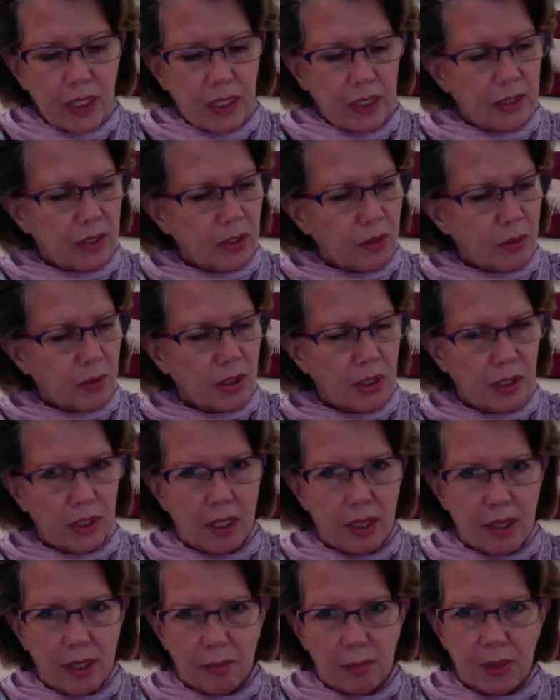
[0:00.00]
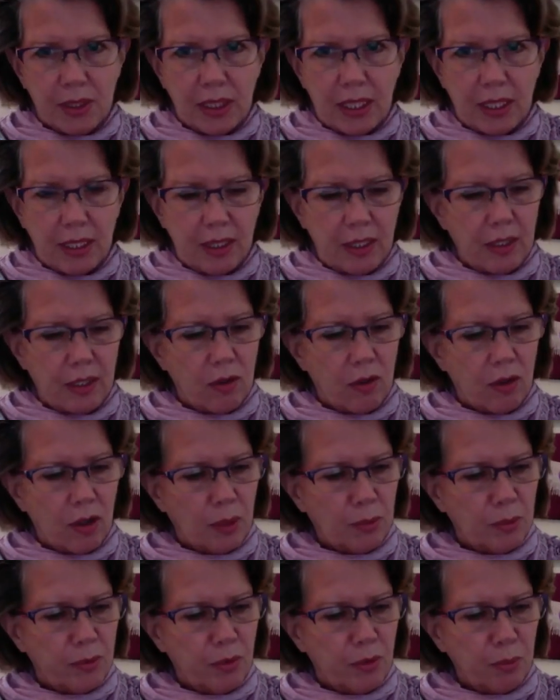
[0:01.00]
So it's on the thumb side of the
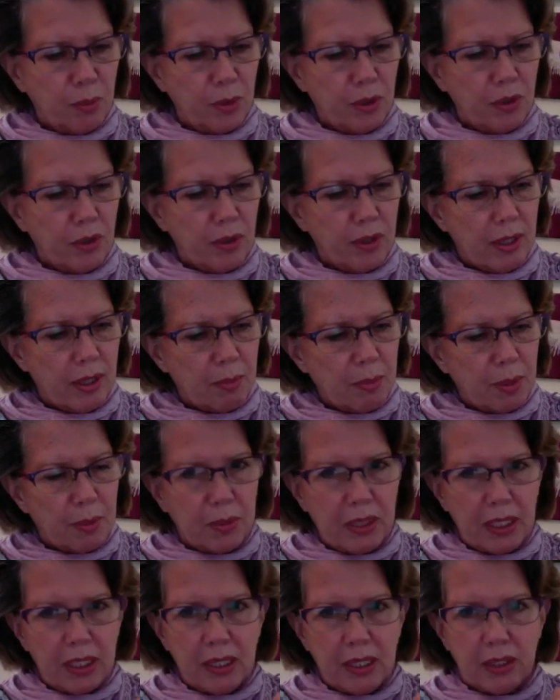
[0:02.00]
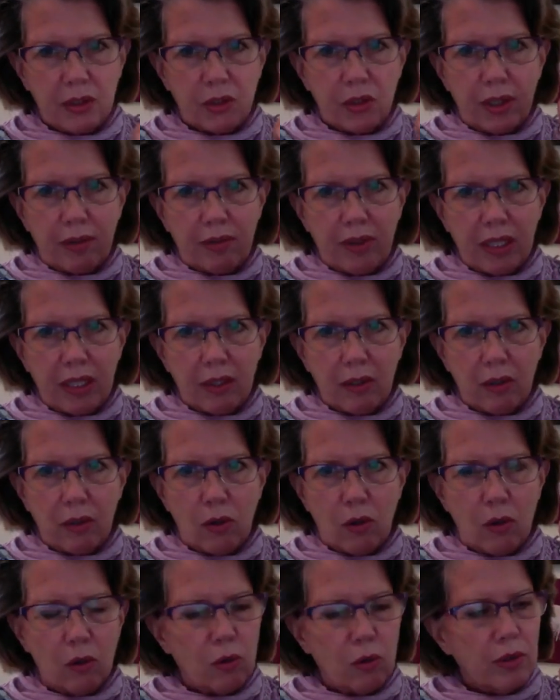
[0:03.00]
arm. If you put your thumb up like this, you have that little
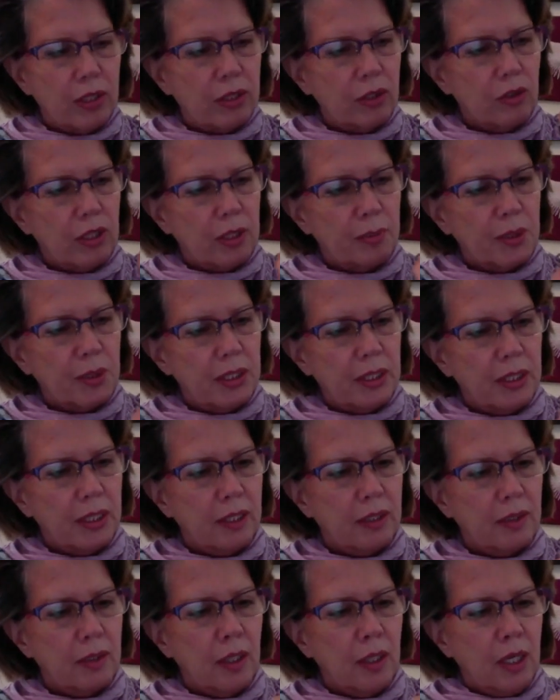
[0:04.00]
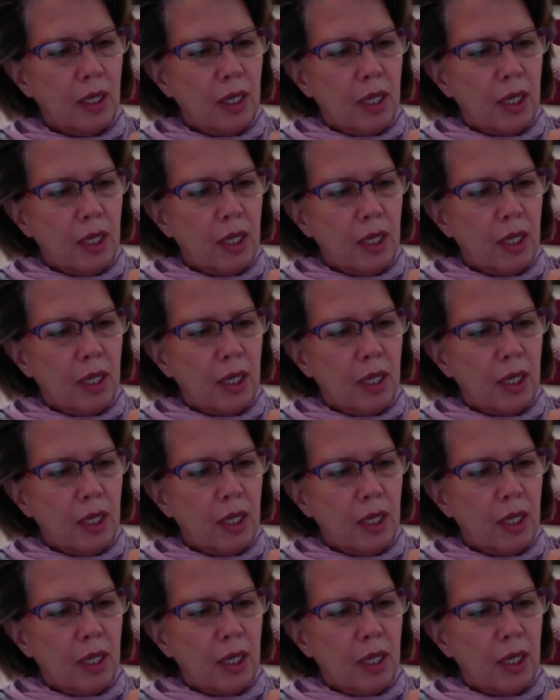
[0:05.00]
hole that drops in there.